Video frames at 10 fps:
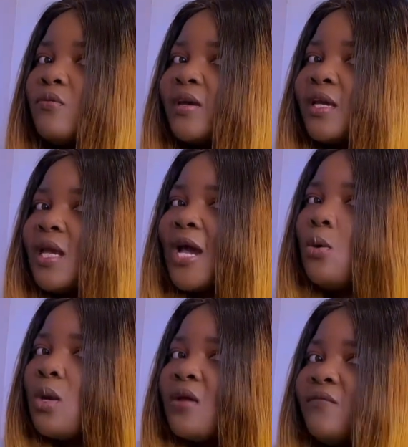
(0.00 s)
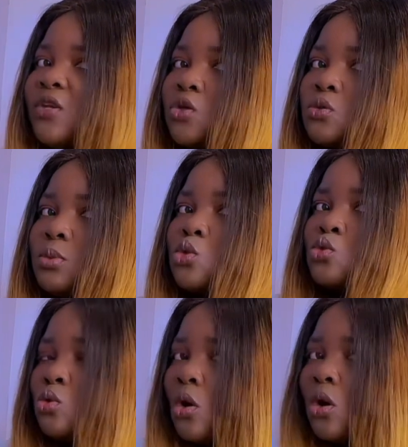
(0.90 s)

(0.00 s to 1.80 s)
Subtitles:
I don't want the video to be too long.